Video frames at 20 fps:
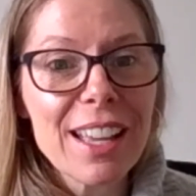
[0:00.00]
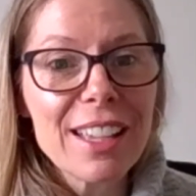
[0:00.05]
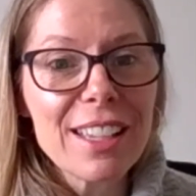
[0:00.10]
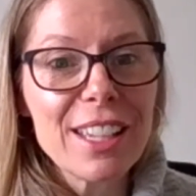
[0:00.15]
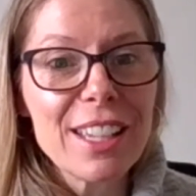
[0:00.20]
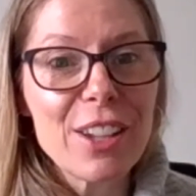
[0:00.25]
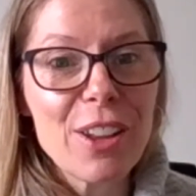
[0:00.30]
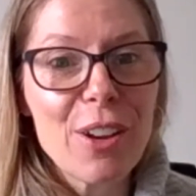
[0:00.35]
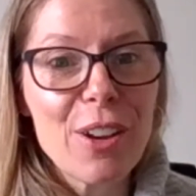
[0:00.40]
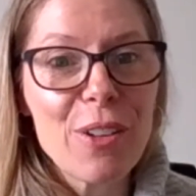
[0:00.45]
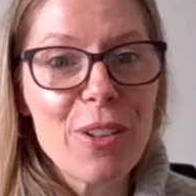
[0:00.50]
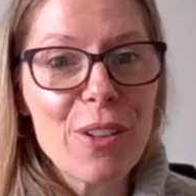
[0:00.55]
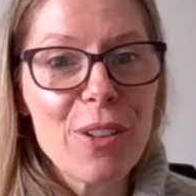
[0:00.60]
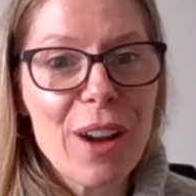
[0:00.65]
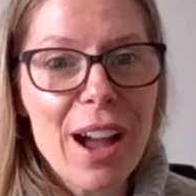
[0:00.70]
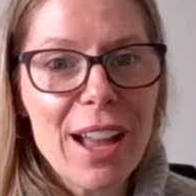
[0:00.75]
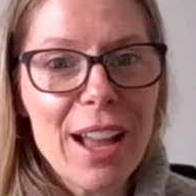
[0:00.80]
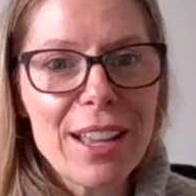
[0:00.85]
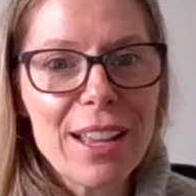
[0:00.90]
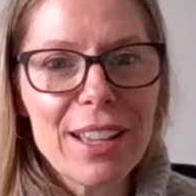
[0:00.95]

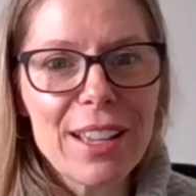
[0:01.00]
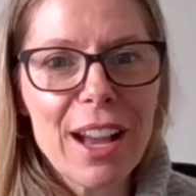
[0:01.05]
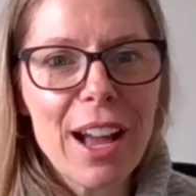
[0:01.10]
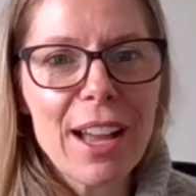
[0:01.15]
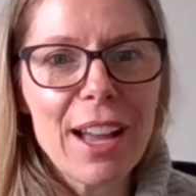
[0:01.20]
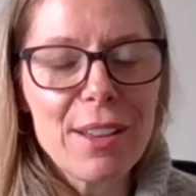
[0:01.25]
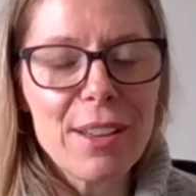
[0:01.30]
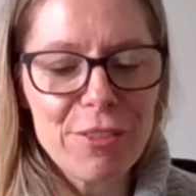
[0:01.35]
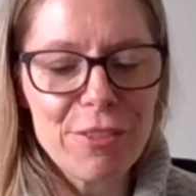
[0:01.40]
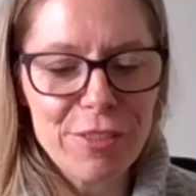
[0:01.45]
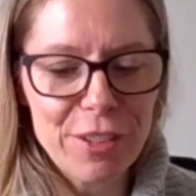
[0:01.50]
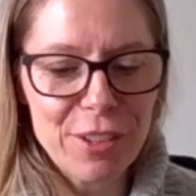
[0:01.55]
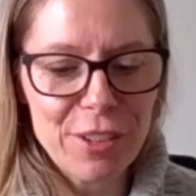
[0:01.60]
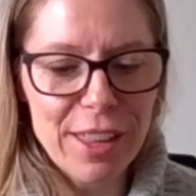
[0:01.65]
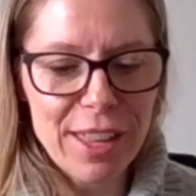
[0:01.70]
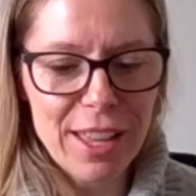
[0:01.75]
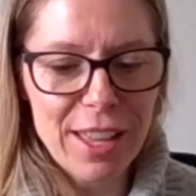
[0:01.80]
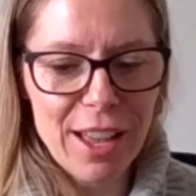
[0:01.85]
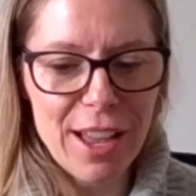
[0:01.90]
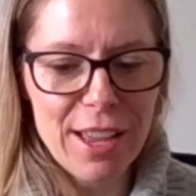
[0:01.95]
I feel
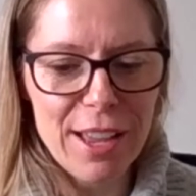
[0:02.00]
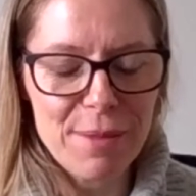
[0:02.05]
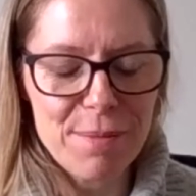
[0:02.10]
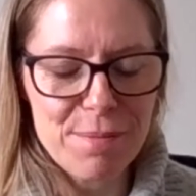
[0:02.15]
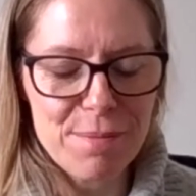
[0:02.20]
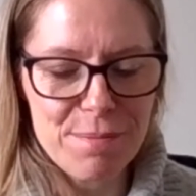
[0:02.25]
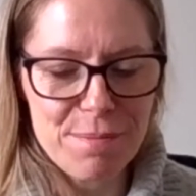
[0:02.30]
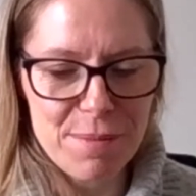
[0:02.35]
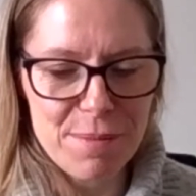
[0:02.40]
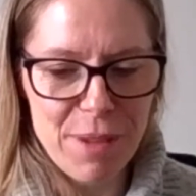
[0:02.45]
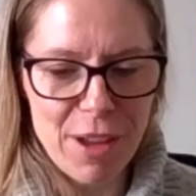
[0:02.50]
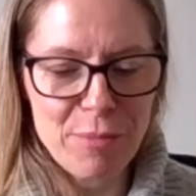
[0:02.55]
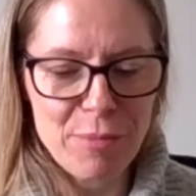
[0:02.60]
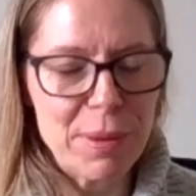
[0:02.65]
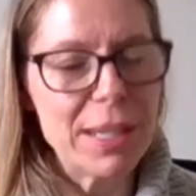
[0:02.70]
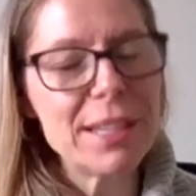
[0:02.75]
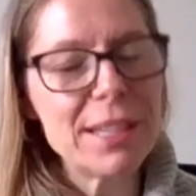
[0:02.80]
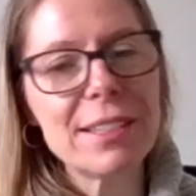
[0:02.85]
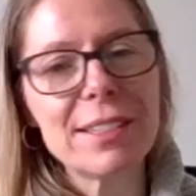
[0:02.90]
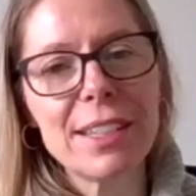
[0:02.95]
like I've
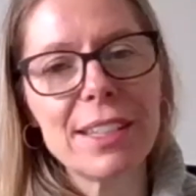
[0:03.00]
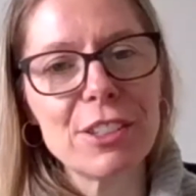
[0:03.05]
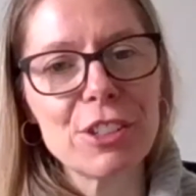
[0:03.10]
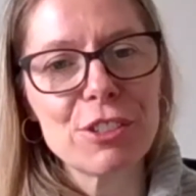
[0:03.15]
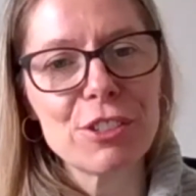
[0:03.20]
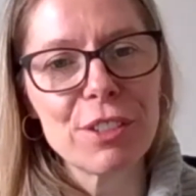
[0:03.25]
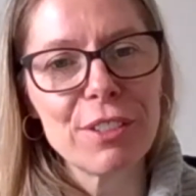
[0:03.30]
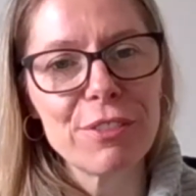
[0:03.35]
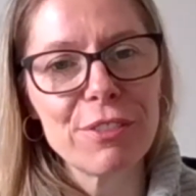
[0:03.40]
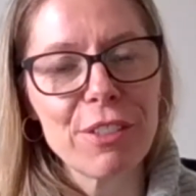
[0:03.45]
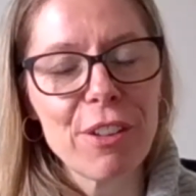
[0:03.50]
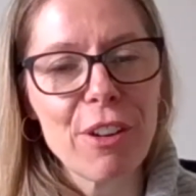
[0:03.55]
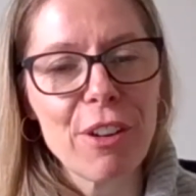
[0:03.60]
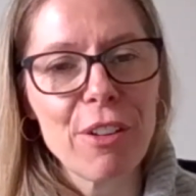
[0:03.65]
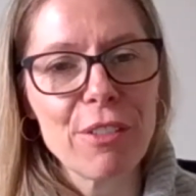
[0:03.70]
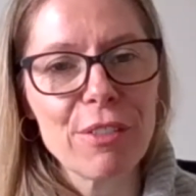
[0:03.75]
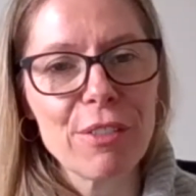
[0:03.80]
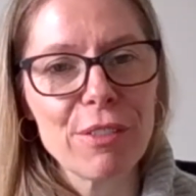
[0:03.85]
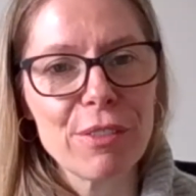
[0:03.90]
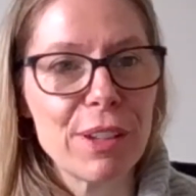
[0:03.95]
been in this industry for
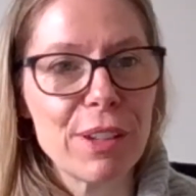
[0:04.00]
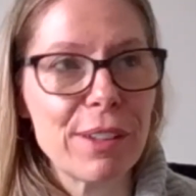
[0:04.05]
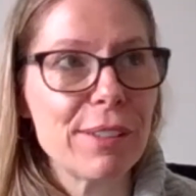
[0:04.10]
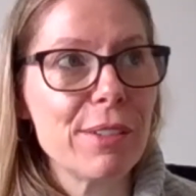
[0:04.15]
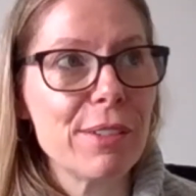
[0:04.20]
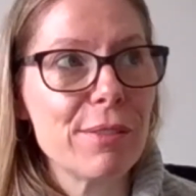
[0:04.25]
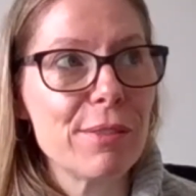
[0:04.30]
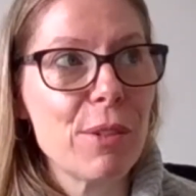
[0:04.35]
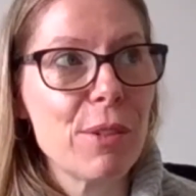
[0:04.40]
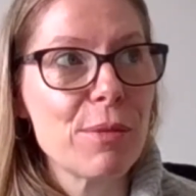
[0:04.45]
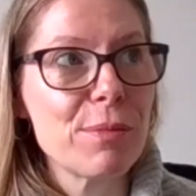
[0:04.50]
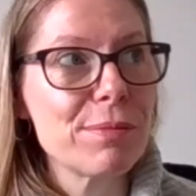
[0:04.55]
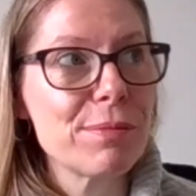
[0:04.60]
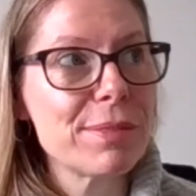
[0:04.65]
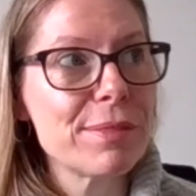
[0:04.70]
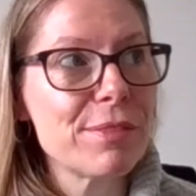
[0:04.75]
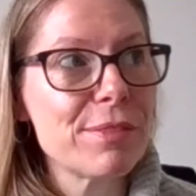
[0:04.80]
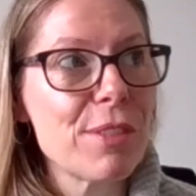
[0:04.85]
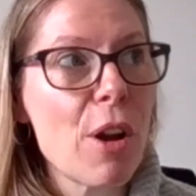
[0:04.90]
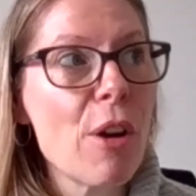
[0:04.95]

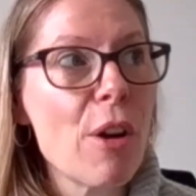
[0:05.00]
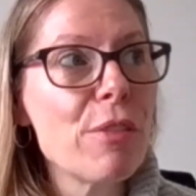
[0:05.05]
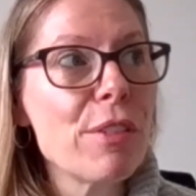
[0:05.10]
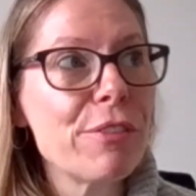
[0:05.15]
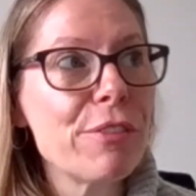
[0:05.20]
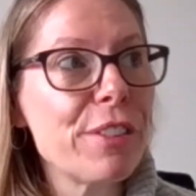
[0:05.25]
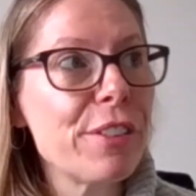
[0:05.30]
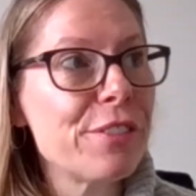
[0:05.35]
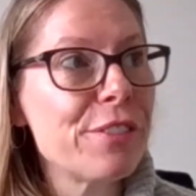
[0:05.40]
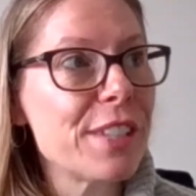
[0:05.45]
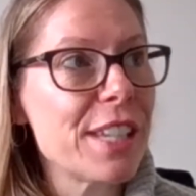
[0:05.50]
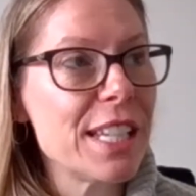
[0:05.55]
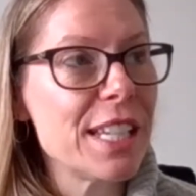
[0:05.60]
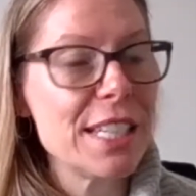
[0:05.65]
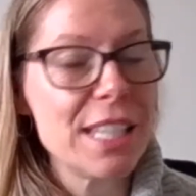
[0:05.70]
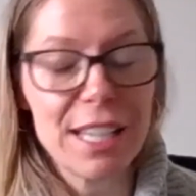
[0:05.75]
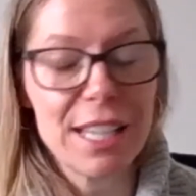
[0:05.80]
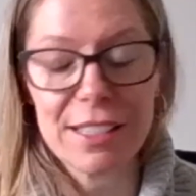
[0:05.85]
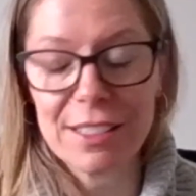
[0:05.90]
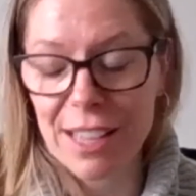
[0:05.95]
over 15
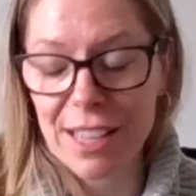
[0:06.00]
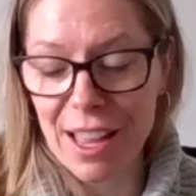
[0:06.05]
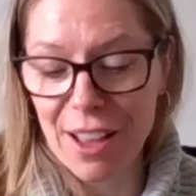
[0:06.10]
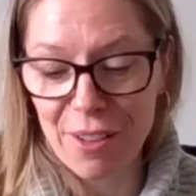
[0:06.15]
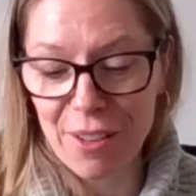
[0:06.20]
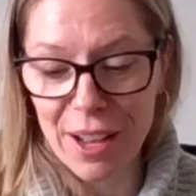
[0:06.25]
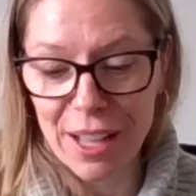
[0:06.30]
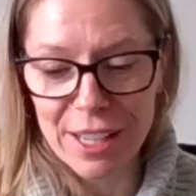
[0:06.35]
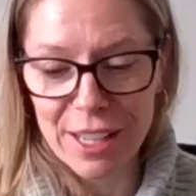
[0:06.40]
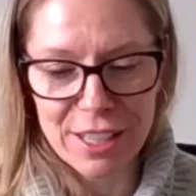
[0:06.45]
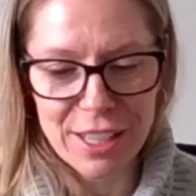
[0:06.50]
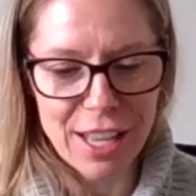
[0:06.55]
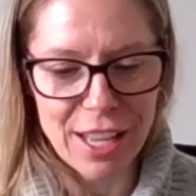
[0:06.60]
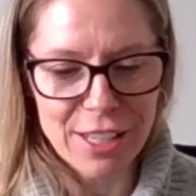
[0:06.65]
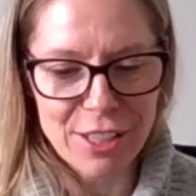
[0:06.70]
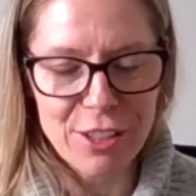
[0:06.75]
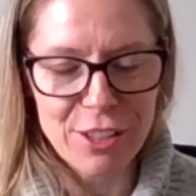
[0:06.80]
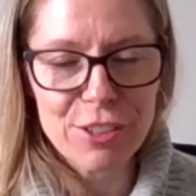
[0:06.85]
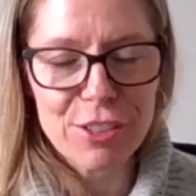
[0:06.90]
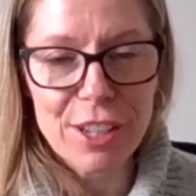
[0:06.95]
years now,
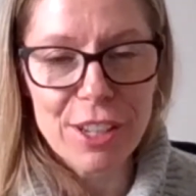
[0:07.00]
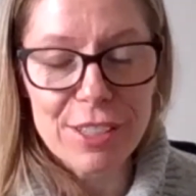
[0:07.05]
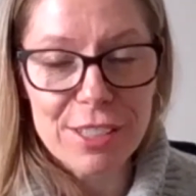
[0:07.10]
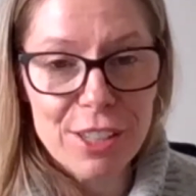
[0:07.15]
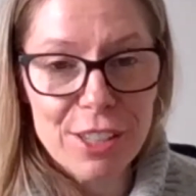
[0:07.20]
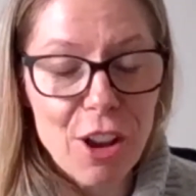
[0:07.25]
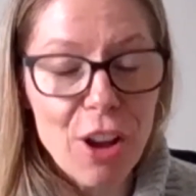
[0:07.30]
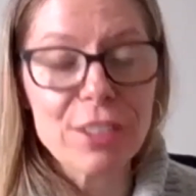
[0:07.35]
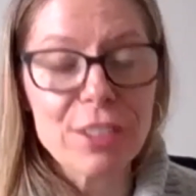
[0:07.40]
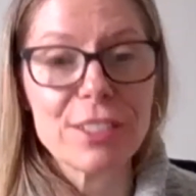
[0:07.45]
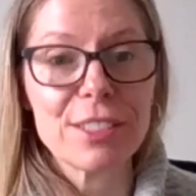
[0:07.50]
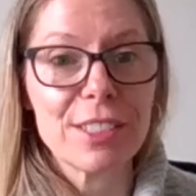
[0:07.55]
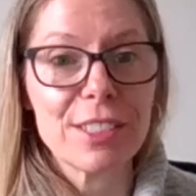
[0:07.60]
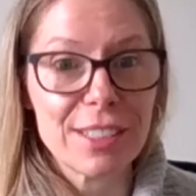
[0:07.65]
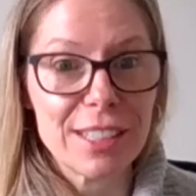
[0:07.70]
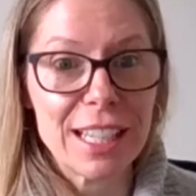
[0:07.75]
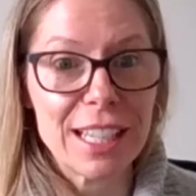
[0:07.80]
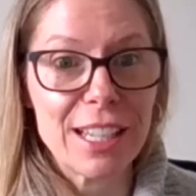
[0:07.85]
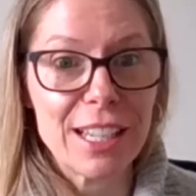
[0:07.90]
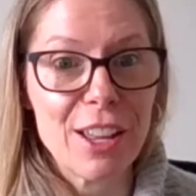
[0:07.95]
and you just
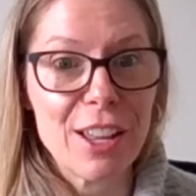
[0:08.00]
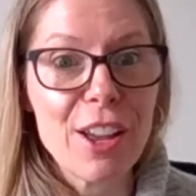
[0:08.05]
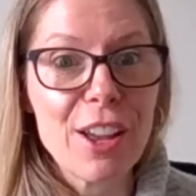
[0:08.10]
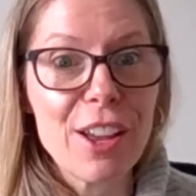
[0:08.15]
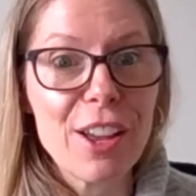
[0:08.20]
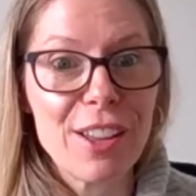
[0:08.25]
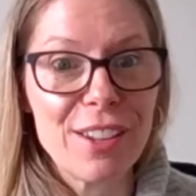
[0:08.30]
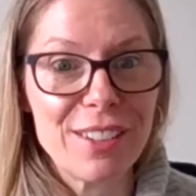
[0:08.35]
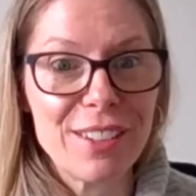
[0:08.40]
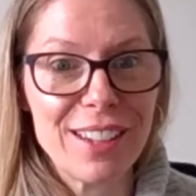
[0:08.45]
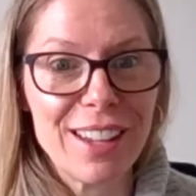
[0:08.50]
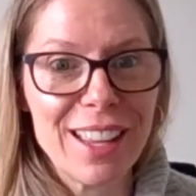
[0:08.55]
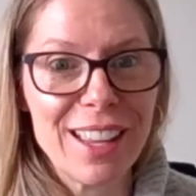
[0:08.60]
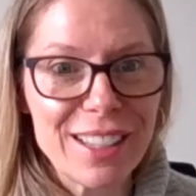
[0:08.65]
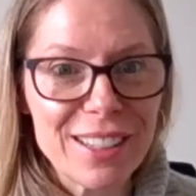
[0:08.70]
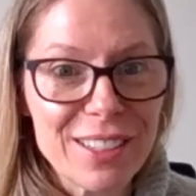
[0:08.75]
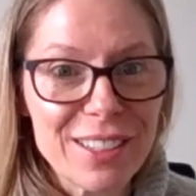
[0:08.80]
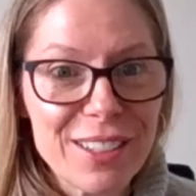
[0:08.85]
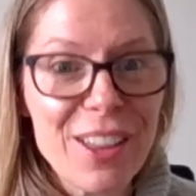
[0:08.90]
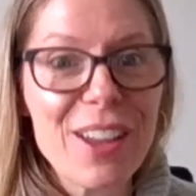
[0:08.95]
constantly learn, like
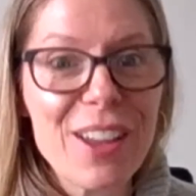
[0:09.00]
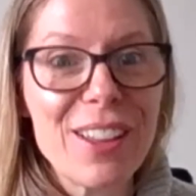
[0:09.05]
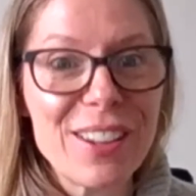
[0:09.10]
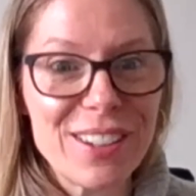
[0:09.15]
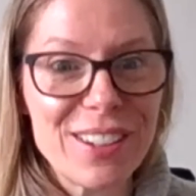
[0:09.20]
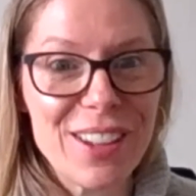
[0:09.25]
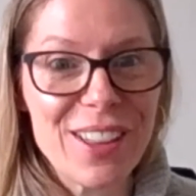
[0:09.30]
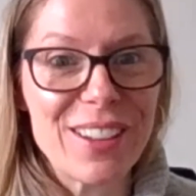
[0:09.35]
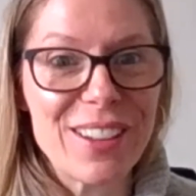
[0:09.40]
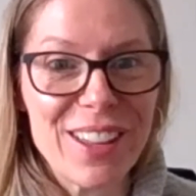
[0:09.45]
learn.